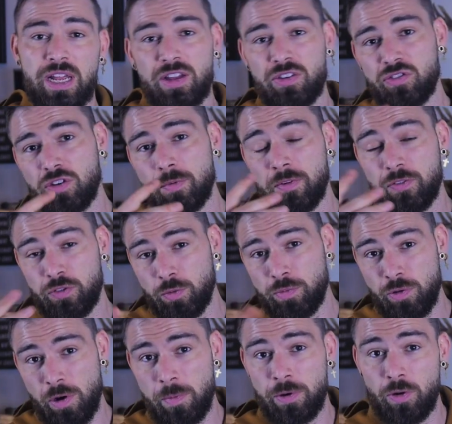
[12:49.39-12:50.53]
as some of you
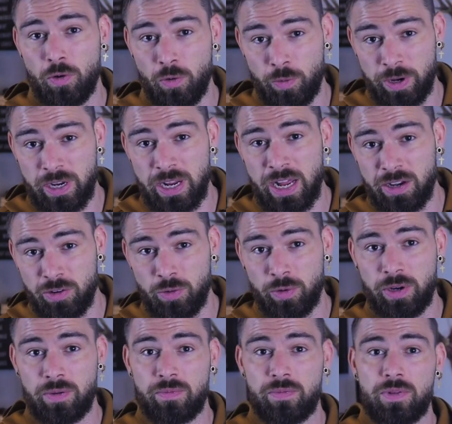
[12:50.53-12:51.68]
probably already are
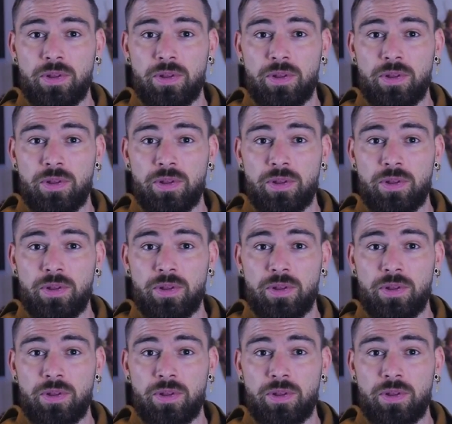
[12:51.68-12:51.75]
doing.